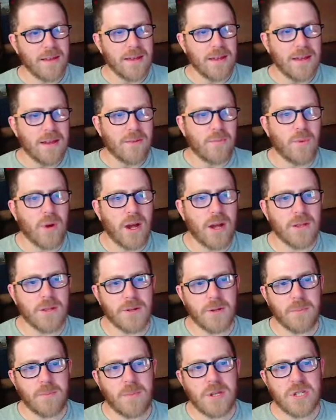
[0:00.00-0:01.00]
While
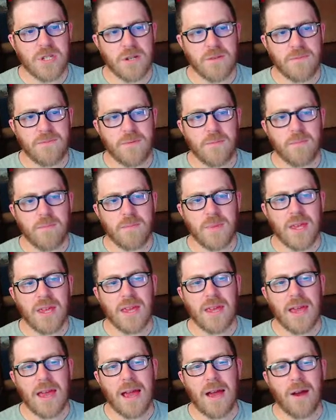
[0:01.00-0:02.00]
on a mission for
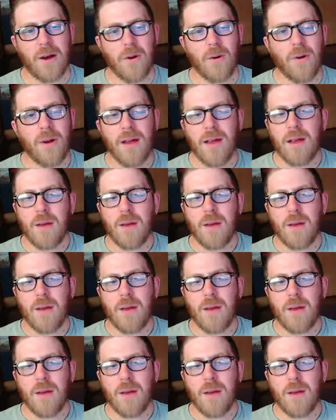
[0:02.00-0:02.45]
Meow,